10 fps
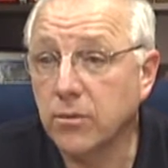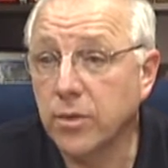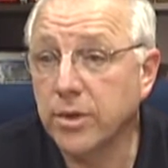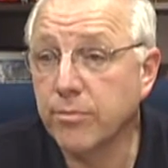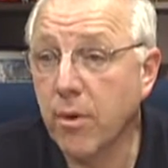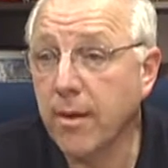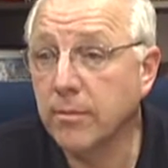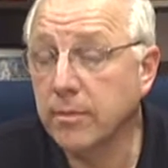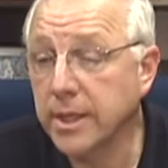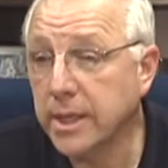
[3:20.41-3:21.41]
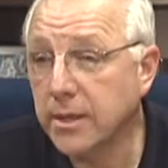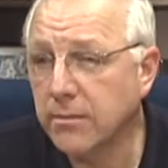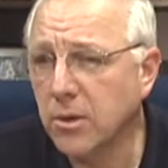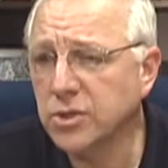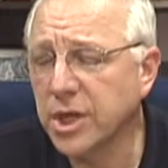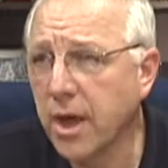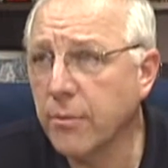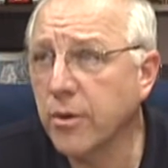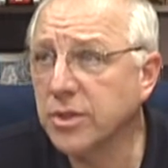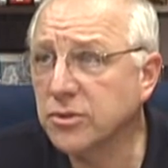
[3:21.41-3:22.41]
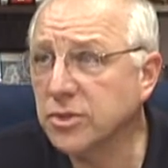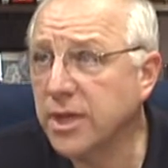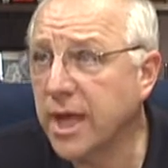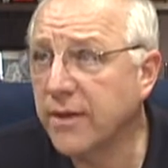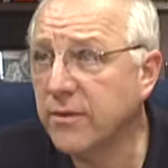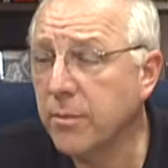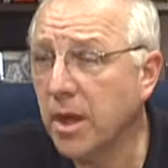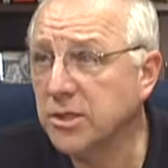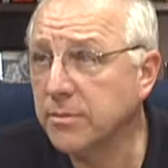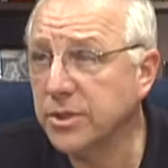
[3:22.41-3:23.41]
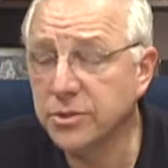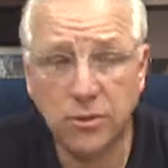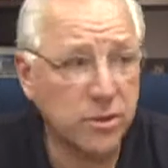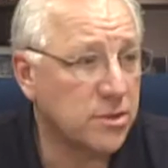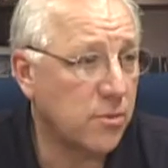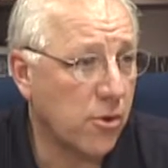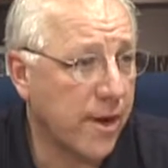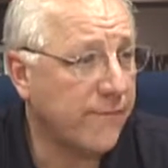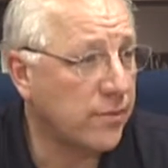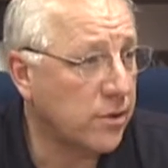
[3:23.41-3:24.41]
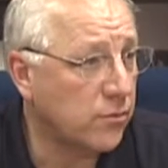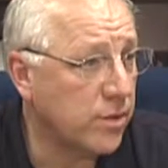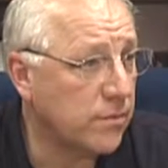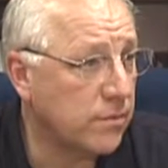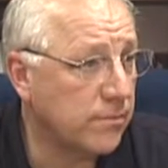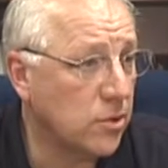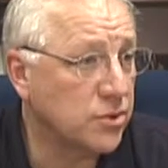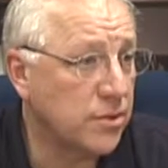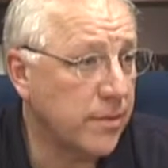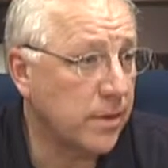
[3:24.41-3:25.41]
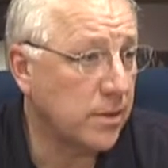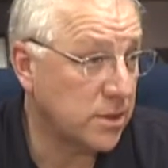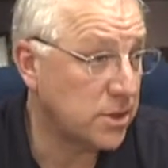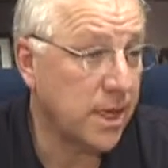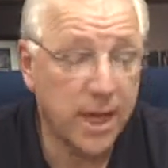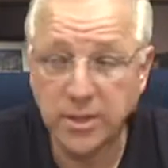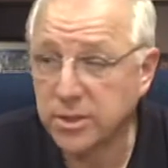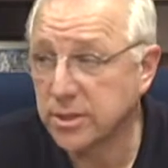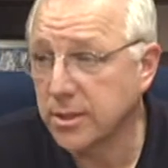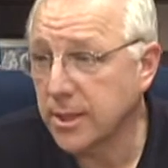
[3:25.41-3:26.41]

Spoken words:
with probably mostly operational staff and possibly as early as tomorrow afternoon with most of the state agencies.